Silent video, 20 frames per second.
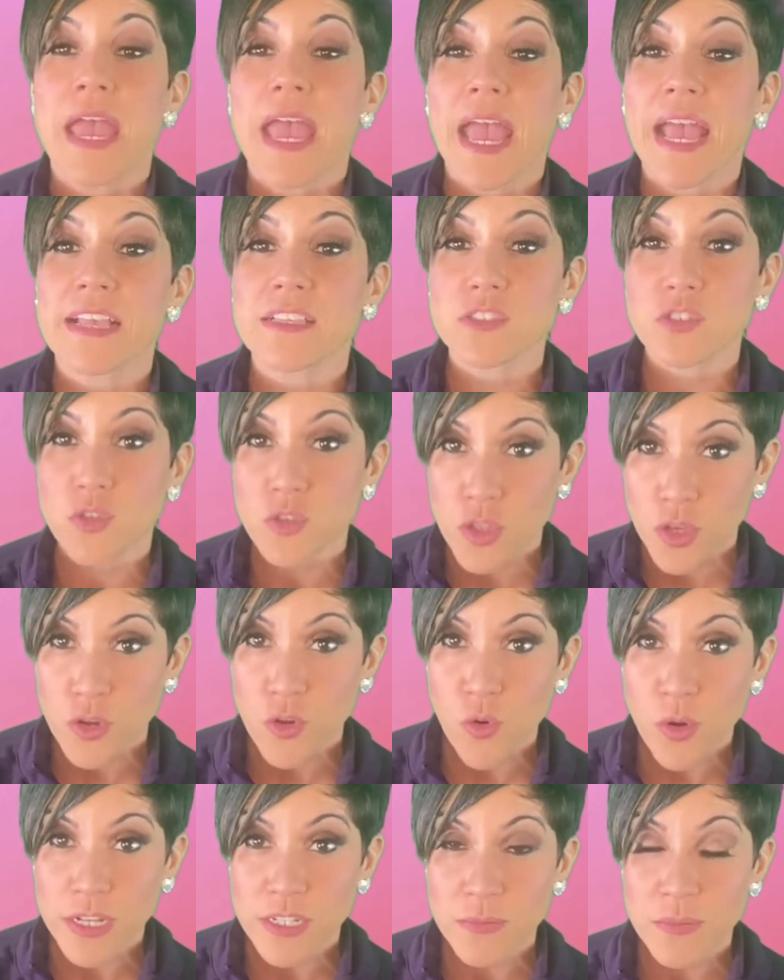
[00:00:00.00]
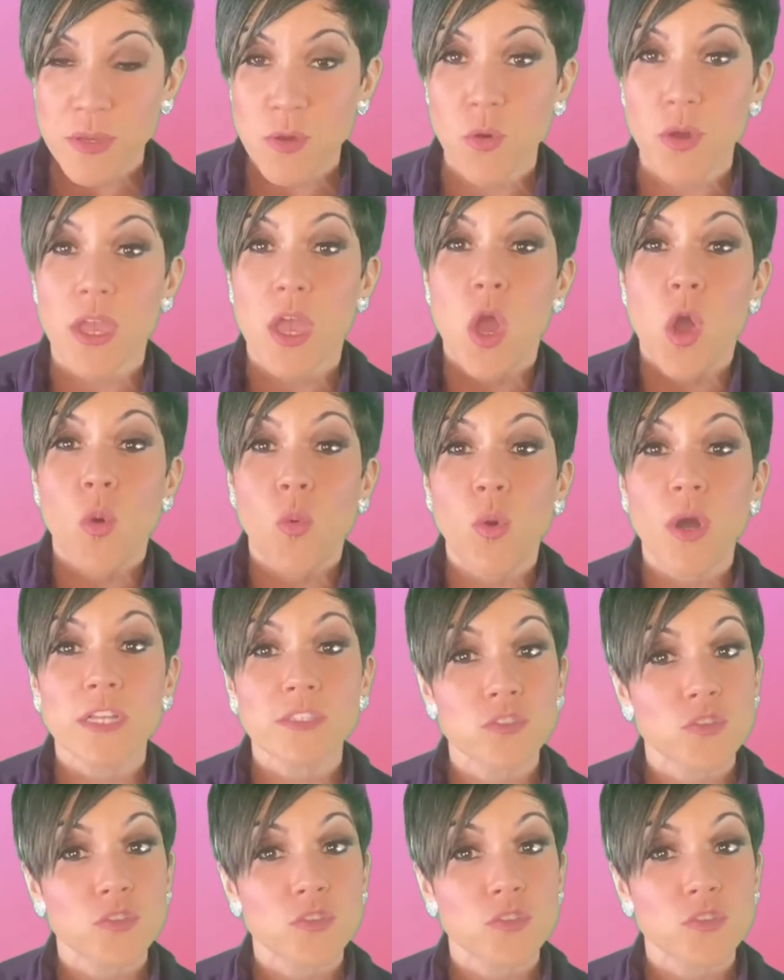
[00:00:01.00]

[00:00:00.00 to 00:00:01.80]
and so they're going to be going 1,